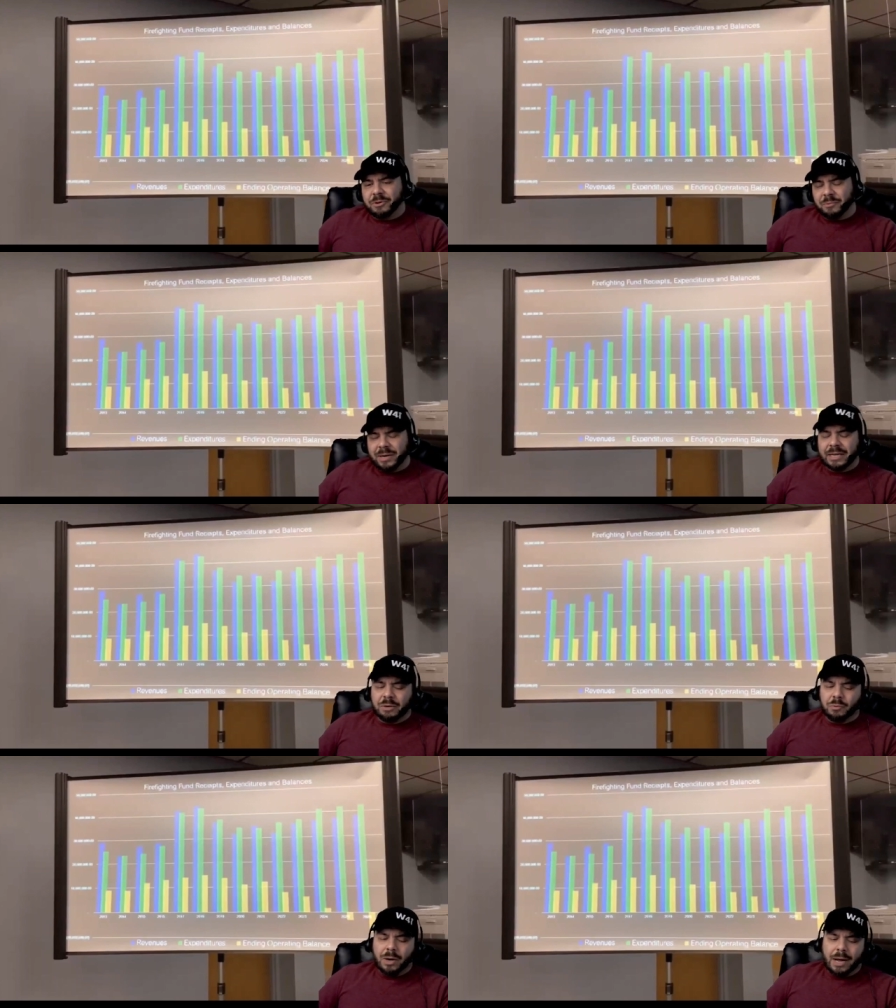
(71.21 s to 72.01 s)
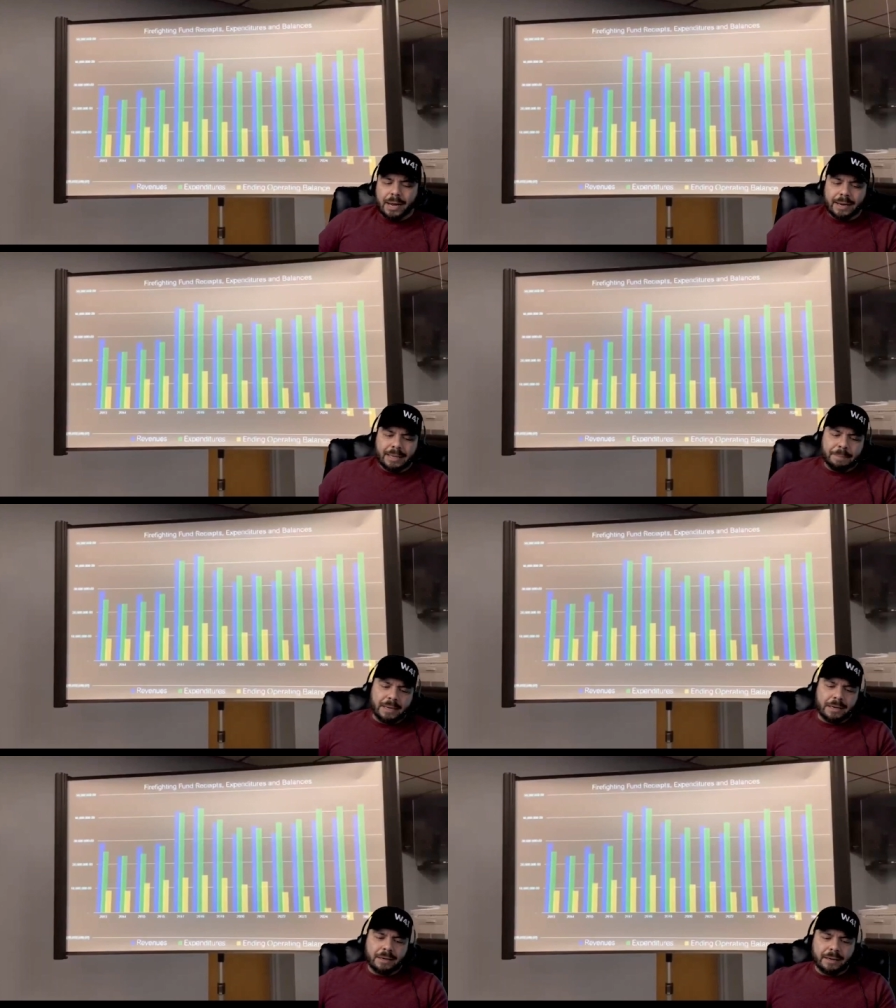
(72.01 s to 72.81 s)
And the reason why is
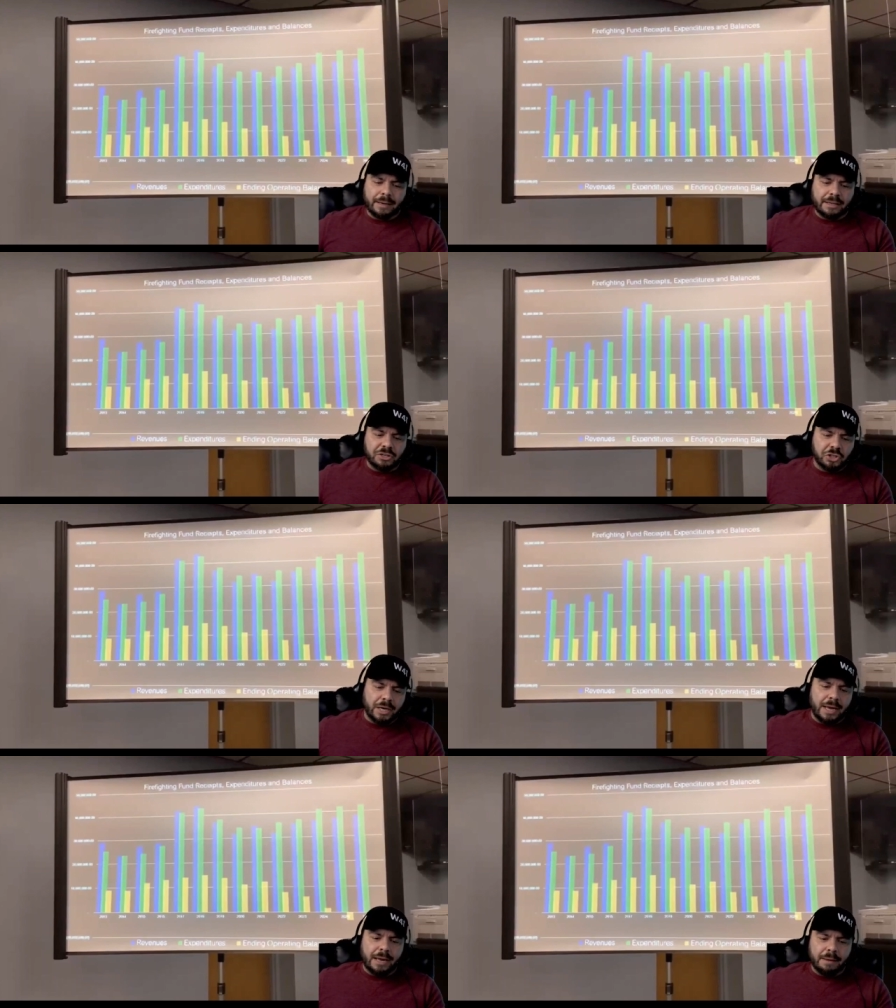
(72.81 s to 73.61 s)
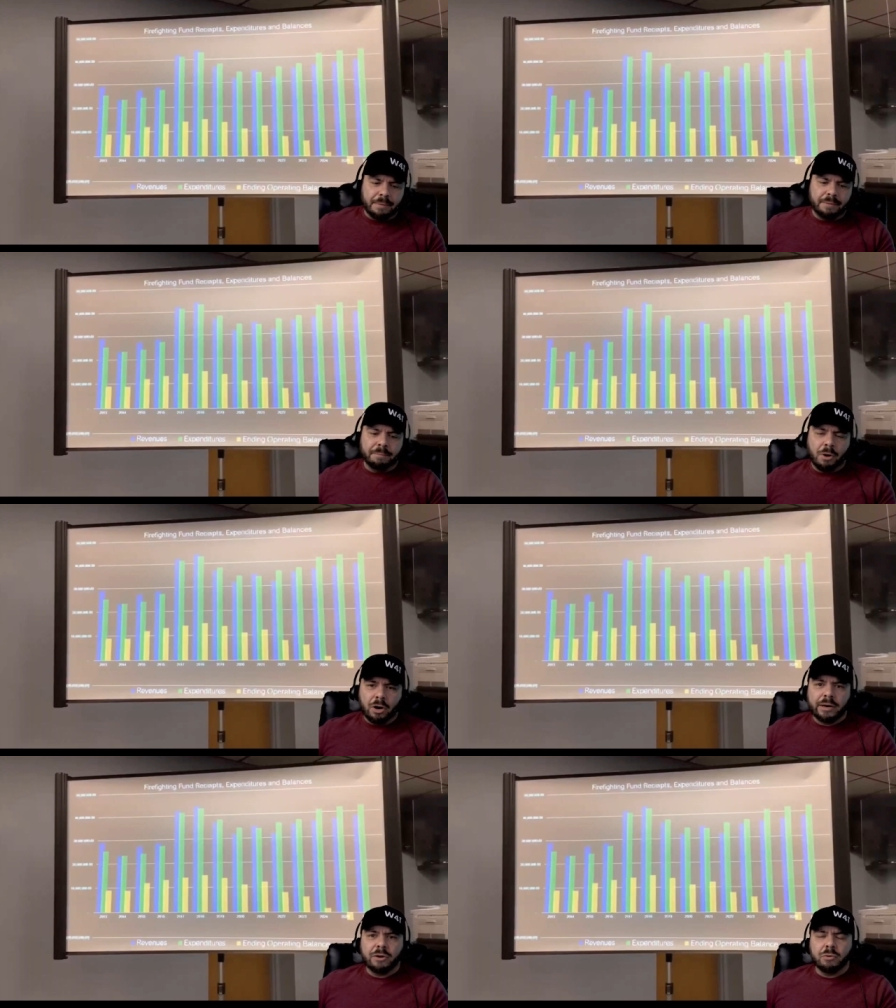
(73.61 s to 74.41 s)
because Jeb Barden,